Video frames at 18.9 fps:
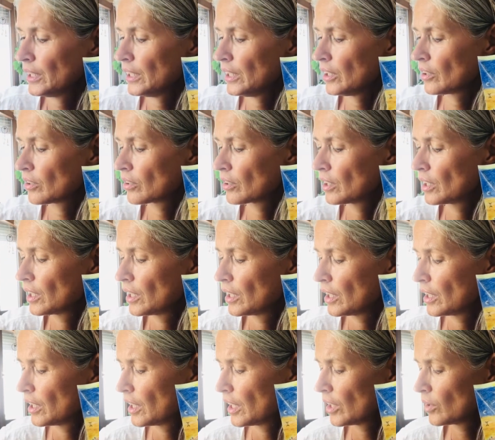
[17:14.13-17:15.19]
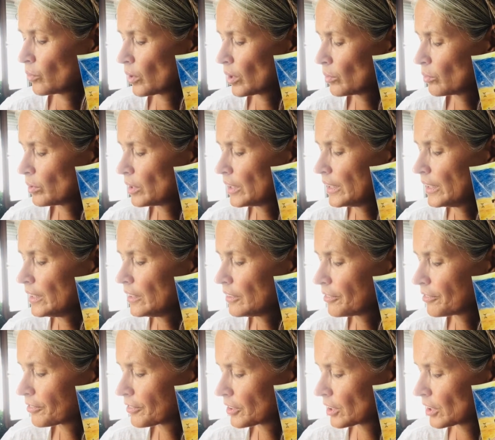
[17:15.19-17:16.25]
here. And when we
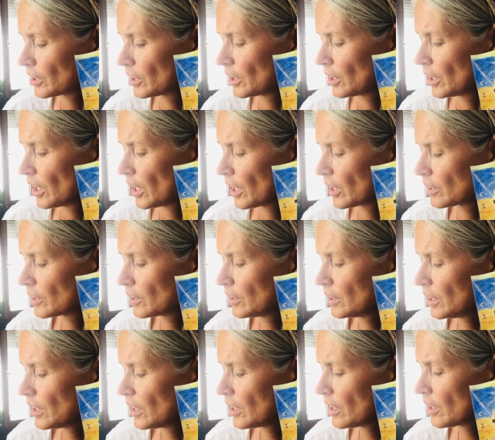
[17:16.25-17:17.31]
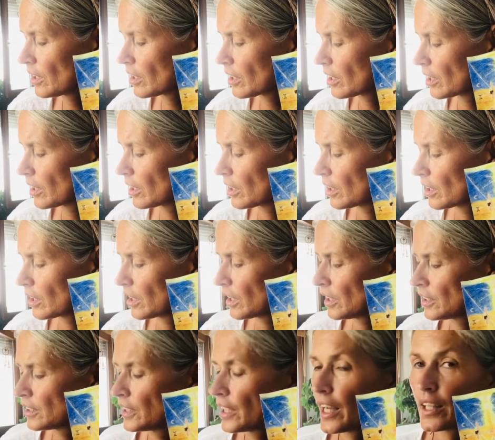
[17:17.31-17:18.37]
lift underneath
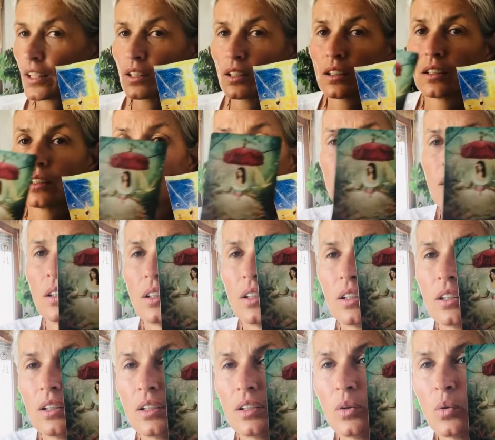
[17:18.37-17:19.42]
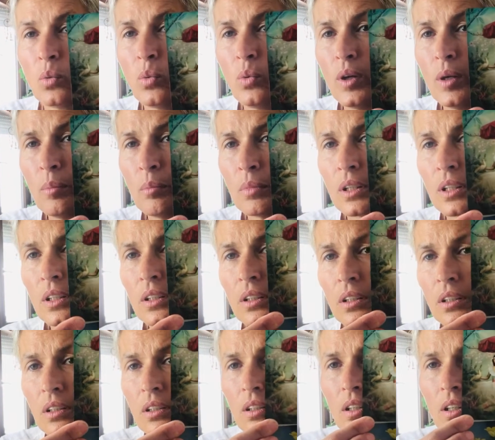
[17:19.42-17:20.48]
is that
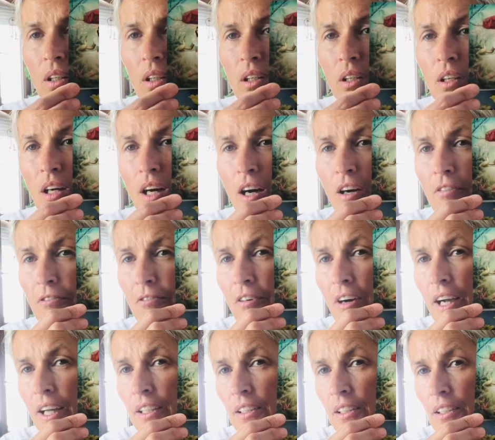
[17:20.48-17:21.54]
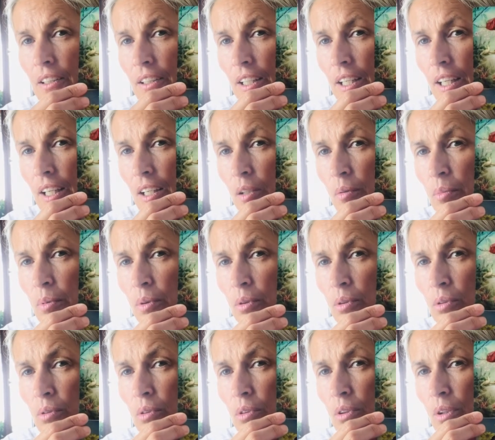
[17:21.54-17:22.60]
women are finally
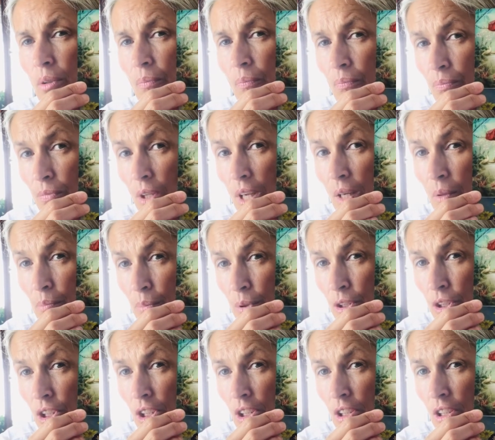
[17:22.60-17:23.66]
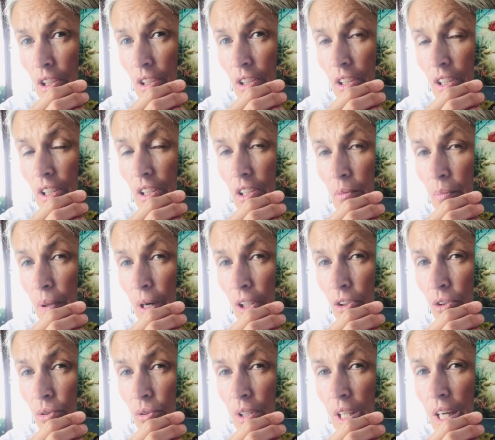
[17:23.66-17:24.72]
able, and particularly in the
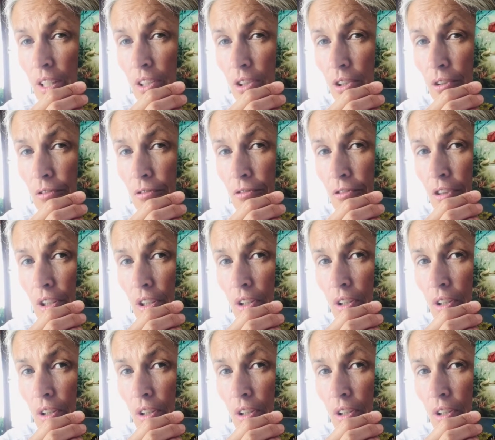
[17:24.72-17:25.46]
patriarch of